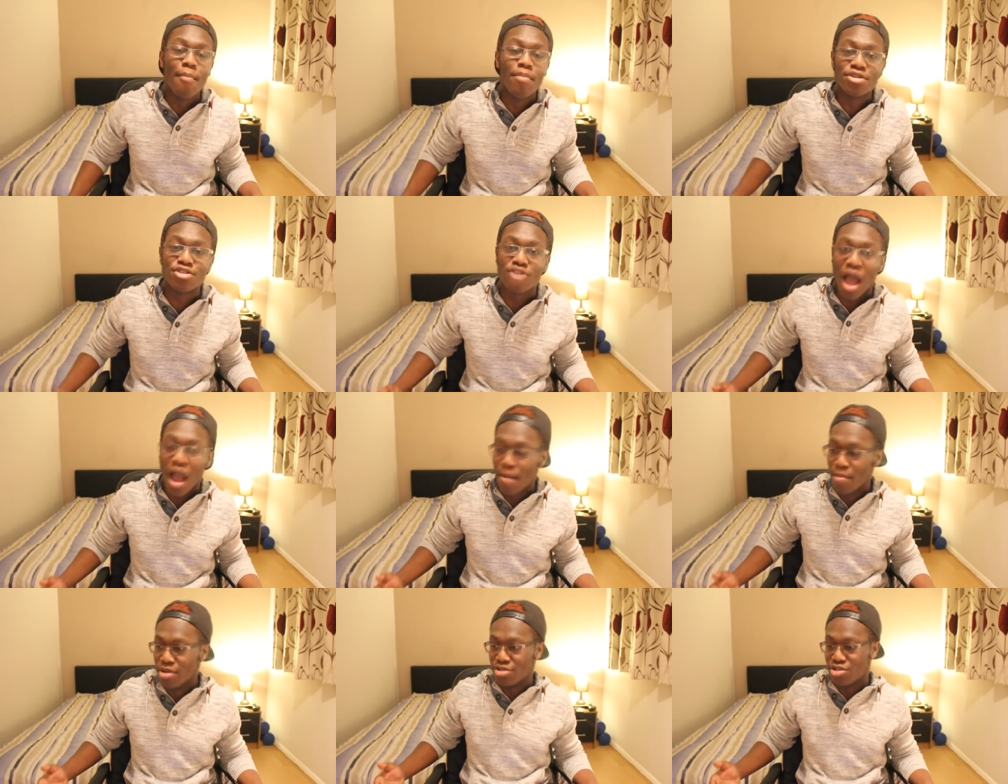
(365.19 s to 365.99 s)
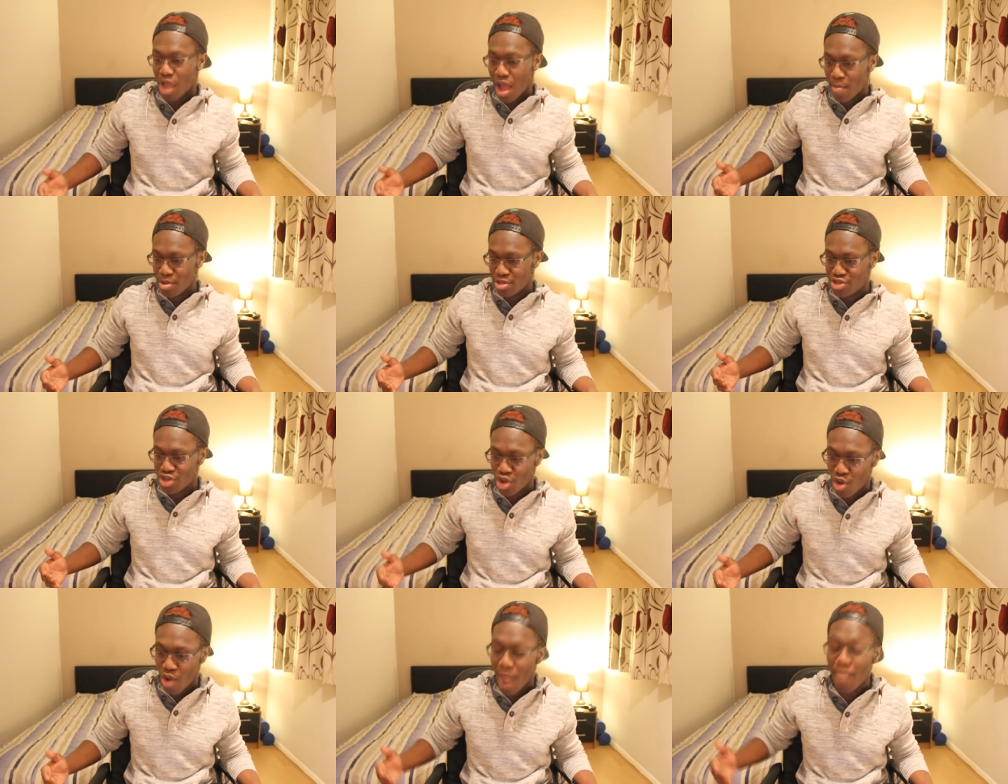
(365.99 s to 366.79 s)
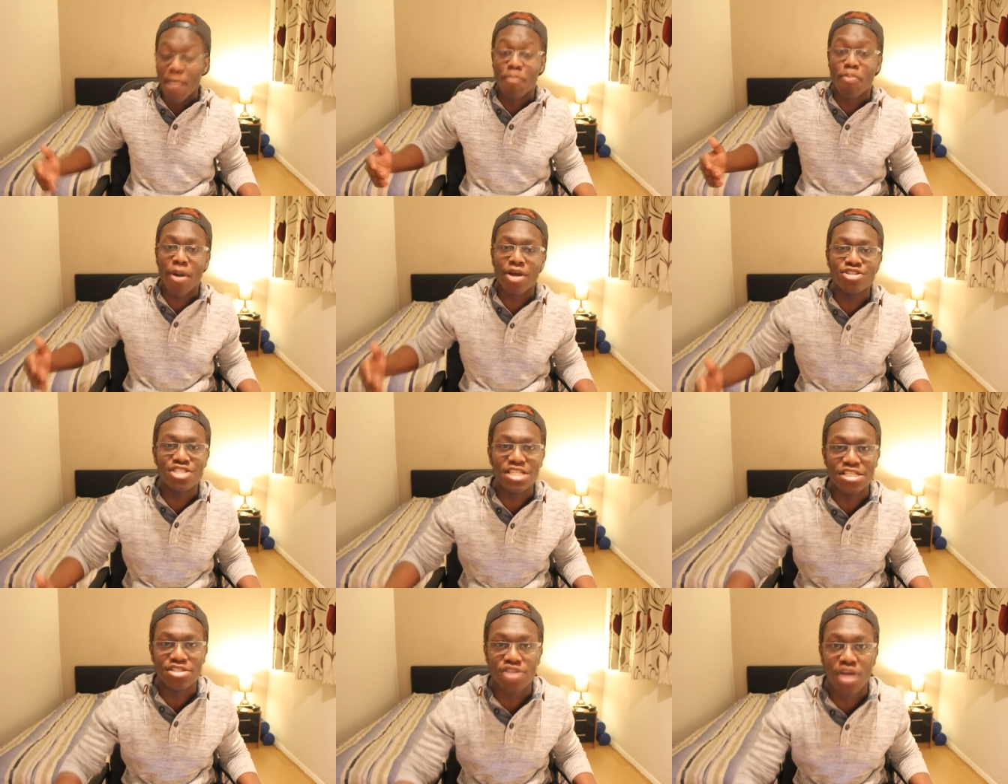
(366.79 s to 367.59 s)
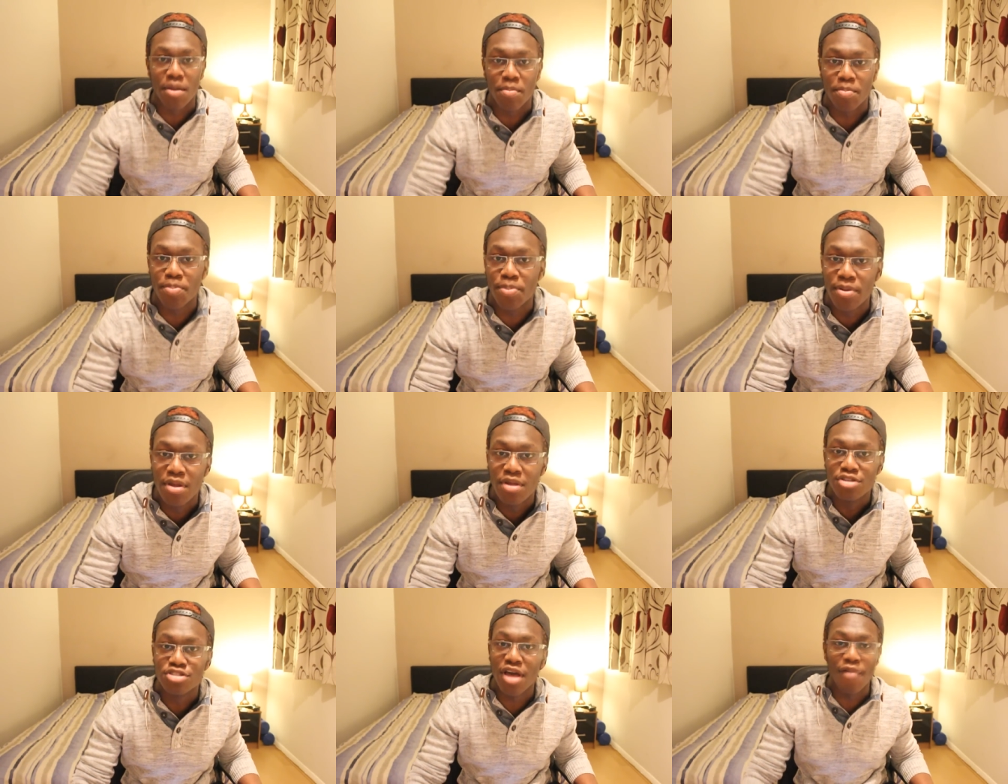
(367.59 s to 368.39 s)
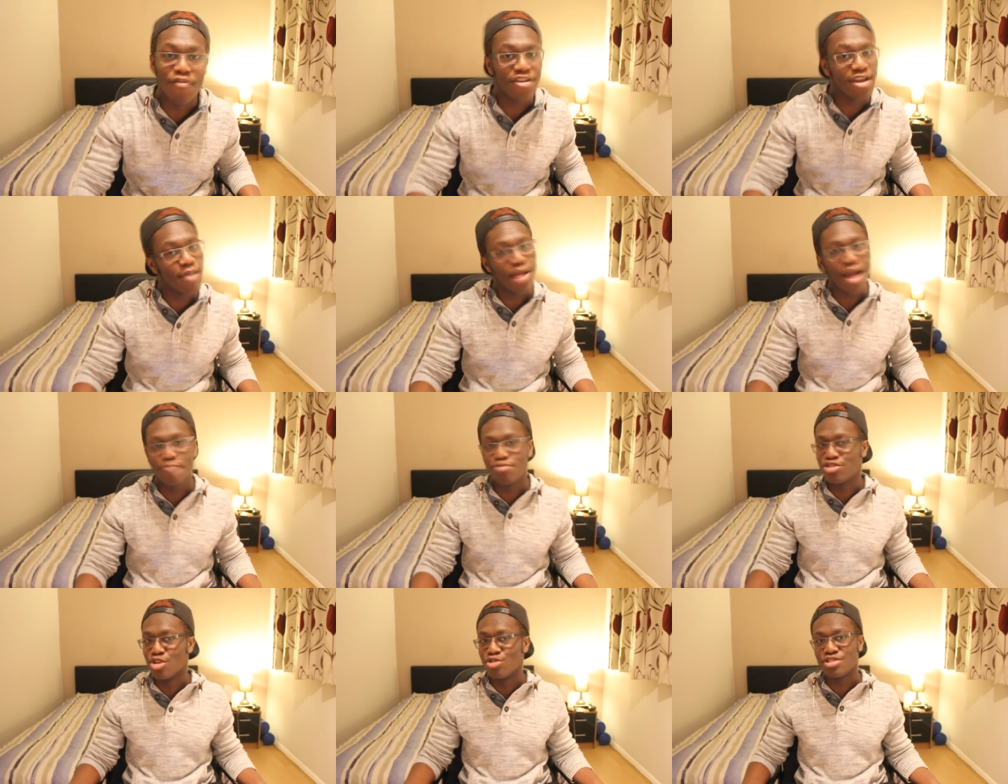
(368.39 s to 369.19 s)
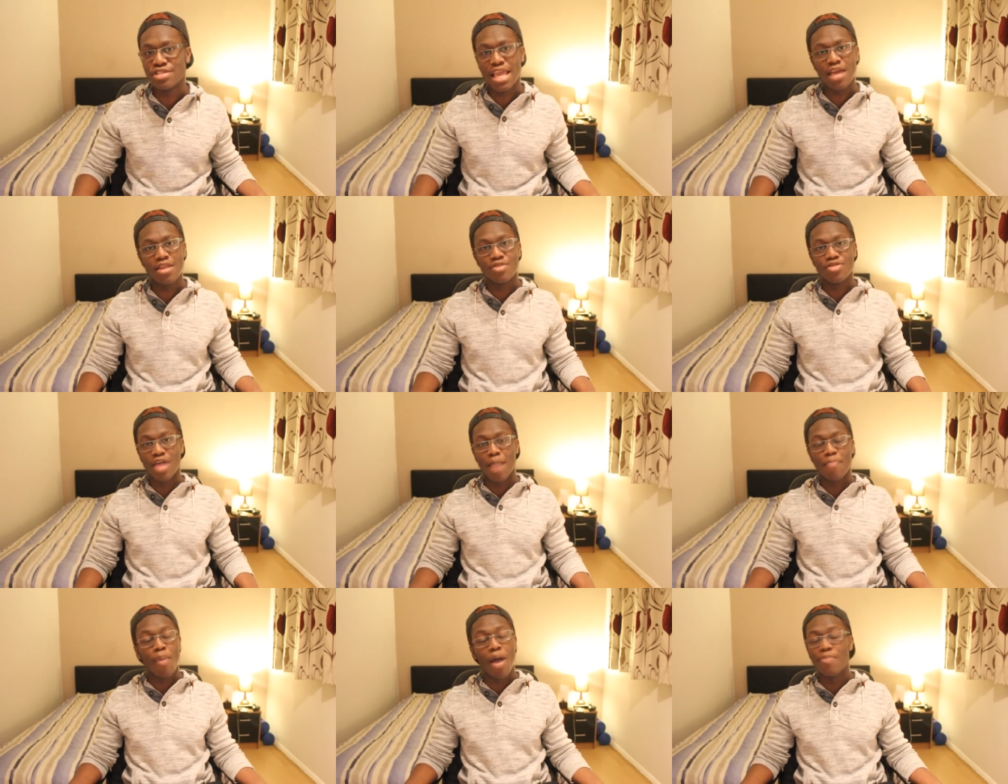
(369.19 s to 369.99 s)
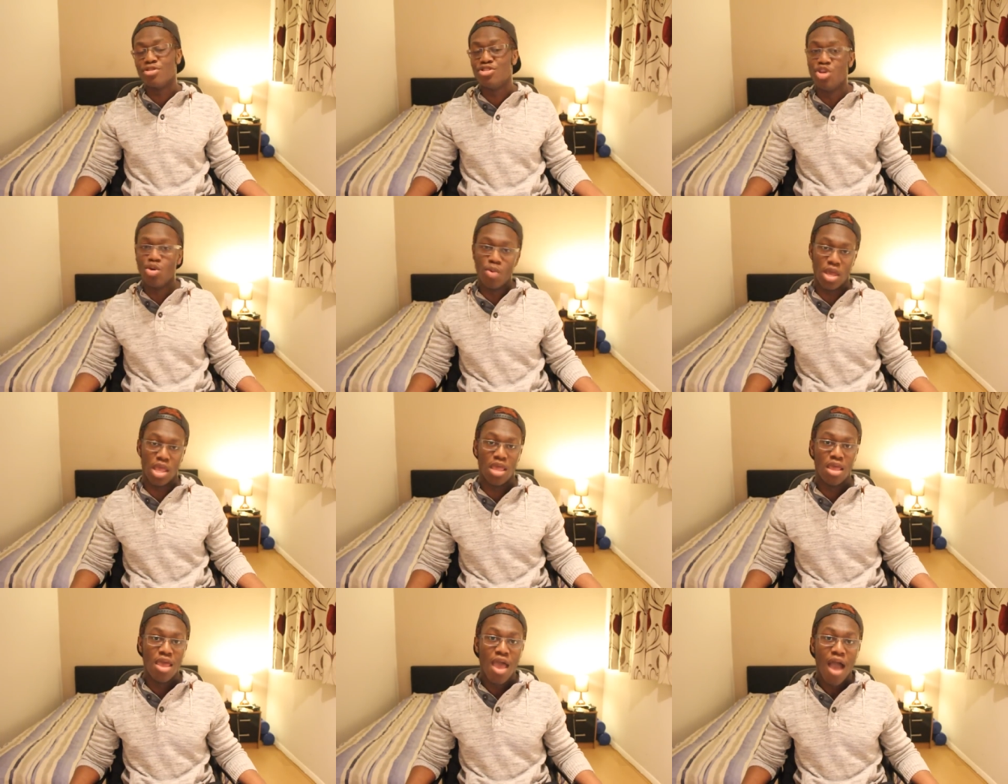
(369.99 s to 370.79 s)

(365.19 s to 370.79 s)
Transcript: I'ma I'ma I'ma do I'ma bungee jump. Something I'm, I'm so scared of that, but I'ma do it.